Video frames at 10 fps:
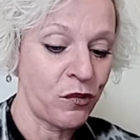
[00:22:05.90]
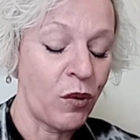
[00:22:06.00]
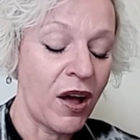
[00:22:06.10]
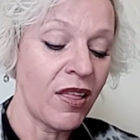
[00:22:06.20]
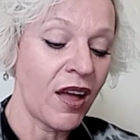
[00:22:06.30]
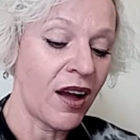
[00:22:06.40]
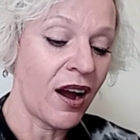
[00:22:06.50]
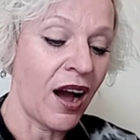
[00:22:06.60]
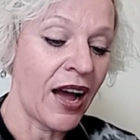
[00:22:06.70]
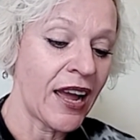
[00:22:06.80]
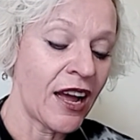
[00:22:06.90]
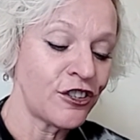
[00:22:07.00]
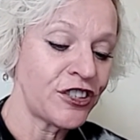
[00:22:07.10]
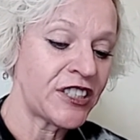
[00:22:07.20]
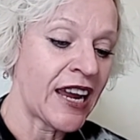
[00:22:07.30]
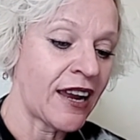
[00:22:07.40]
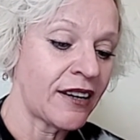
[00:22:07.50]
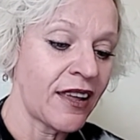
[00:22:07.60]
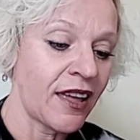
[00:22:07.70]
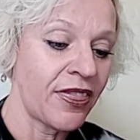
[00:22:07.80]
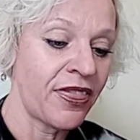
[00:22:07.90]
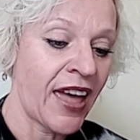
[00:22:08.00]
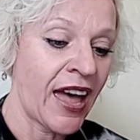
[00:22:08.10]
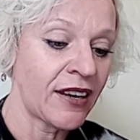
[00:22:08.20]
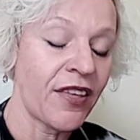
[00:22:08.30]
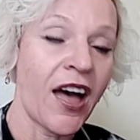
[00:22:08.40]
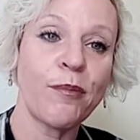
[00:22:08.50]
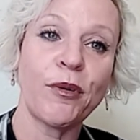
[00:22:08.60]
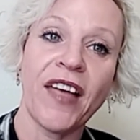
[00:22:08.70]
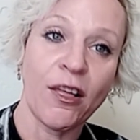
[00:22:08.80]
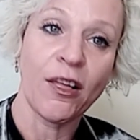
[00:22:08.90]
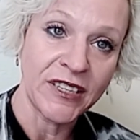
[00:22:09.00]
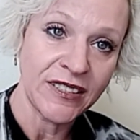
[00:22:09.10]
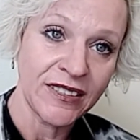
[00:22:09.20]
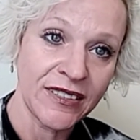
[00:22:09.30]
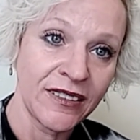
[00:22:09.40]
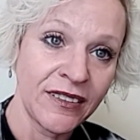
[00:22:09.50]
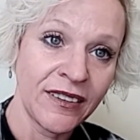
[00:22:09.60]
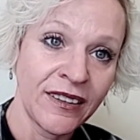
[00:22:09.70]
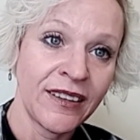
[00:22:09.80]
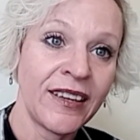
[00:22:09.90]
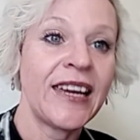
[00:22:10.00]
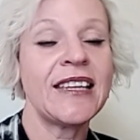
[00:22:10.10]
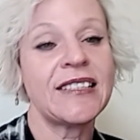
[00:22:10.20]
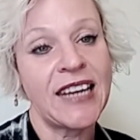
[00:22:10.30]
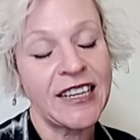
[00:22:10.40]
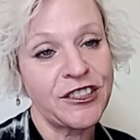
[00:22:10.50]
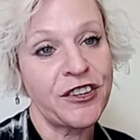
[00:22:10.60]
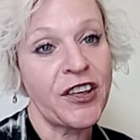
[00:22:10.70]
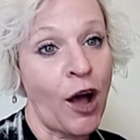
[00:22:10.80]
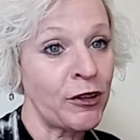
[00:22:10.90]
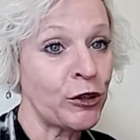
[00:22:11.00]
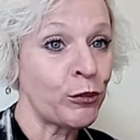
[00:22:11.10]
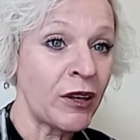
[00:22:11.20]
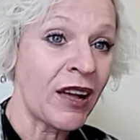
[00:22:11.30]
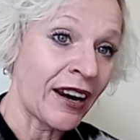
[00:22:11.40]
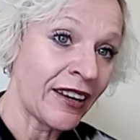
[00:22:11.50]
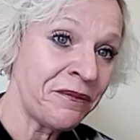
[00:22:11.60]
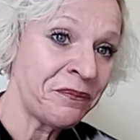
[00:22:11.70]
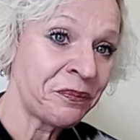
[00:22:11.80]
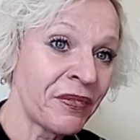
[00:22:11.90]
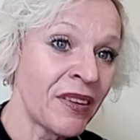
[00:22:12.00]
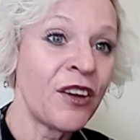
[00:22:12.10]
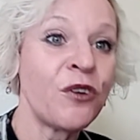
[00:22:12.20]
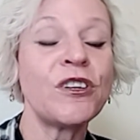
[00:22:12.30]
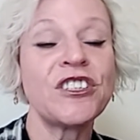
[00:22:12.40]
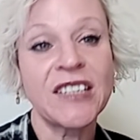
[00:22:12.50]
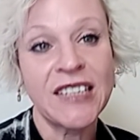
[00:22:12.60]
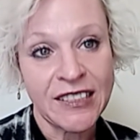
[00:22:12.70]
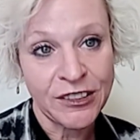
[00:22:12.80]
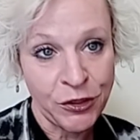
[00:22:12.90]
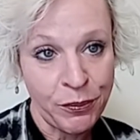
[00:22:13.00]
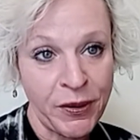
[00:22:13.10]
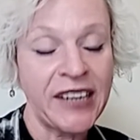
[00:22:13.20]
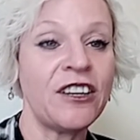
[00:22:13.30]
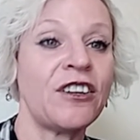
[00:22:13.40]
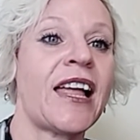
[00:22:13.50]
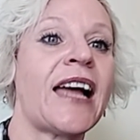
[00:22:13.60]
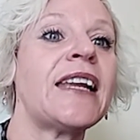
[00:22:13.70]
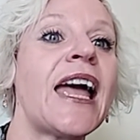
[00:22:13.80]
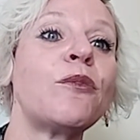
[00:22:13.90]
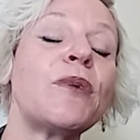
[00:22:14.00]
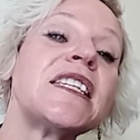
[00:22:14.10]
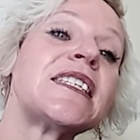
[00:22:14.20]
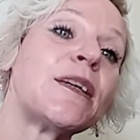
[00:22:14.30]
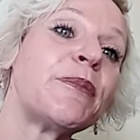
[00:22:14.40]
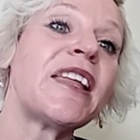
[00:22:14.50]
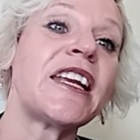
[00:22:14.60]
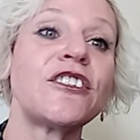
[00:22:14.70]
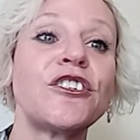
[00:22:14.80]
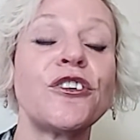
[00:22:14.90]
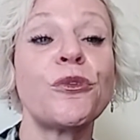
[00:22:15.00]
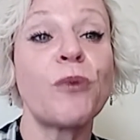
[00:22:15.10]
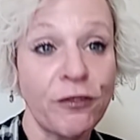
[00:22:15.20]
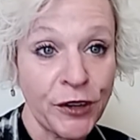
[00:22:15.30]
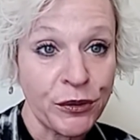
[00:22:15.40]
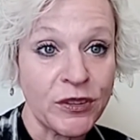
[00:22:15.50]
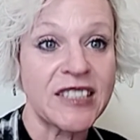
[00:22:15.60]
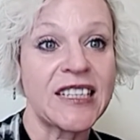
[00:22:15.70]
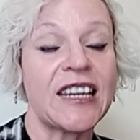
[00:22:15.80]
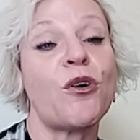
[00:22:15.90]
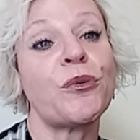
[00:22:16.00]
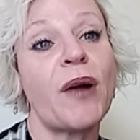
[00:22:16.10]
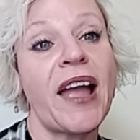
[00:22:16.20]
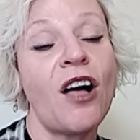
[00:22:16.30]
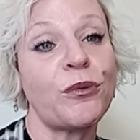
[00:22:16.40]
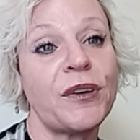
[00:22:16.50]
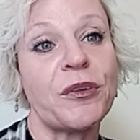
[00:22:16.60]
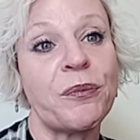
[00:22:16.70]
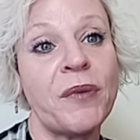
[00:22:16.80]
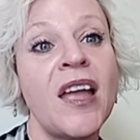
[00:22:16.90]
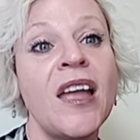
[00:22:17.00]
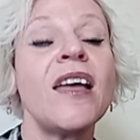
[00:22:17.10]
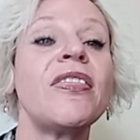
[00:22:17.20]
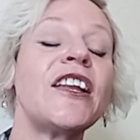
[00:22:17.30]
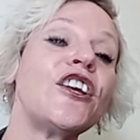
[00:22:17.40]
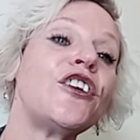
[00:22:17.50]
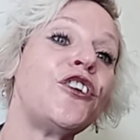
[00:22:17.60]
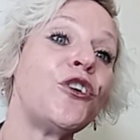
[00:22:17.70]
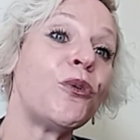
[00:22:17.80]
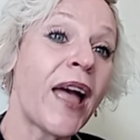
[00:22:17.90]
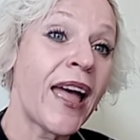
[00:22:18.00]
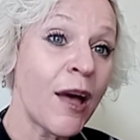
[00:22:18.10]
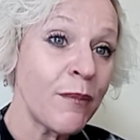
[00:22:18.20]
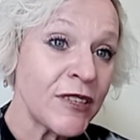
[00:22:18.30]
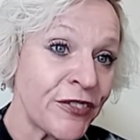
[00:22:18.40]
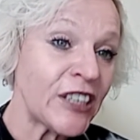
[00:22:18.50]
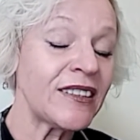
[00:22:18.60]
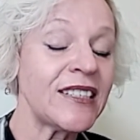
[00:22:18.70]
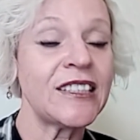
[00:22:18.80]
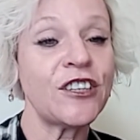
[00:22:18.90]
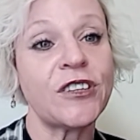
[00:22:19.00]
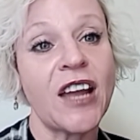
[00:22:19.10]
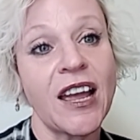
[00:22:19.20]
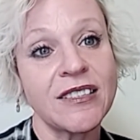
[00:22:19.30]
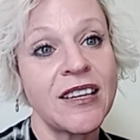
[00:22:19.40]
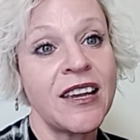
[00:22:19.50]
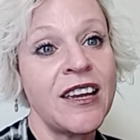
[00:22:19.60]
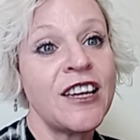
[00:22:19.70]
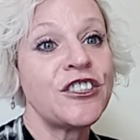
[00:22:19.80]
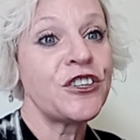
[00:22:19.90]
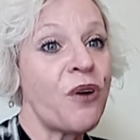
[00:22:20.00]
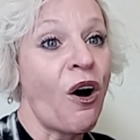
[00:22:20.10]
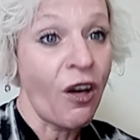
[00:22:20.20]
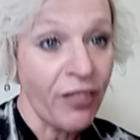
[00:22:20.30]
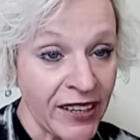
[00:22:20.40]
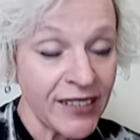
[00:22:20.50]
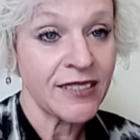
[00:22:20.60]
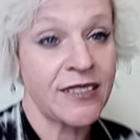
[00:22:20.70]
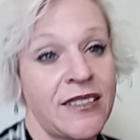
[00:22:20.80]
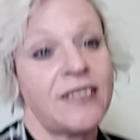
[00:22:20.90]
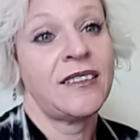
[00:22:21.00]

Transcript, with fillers: Well, I understand that the hypothalamus is connected to the habla umbilicata, which is connected to the pineal gland. And when it's stimulated to the right frequency or the right algorithm, then you hemispherically synchronize to all that is.